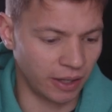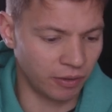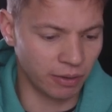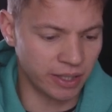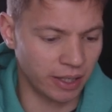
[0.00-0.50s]

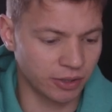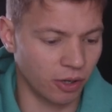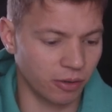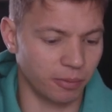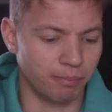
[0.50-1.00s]
if your red tail
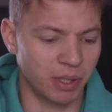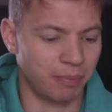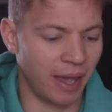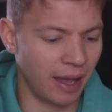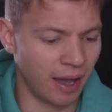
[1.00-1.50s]
talk
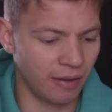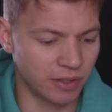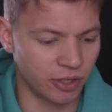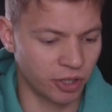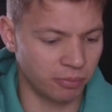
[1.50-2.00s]

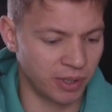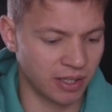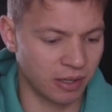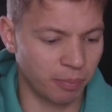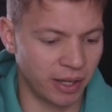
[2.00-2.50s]
misbehaves, it should be
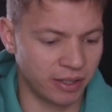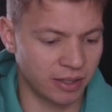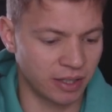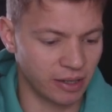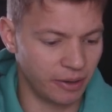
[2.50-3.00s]

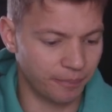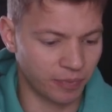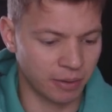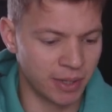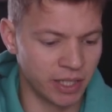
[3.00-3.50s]
disciplined
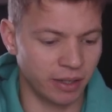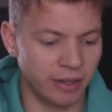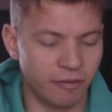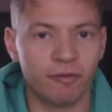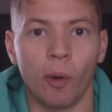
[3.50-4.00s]

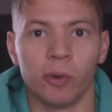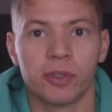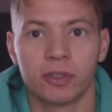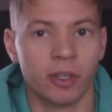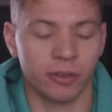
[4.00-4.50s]
immediately.
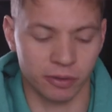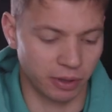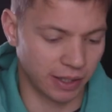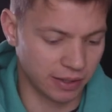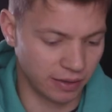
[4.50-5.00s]
False, don't do
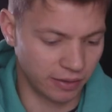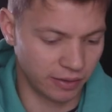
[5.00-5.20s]
that.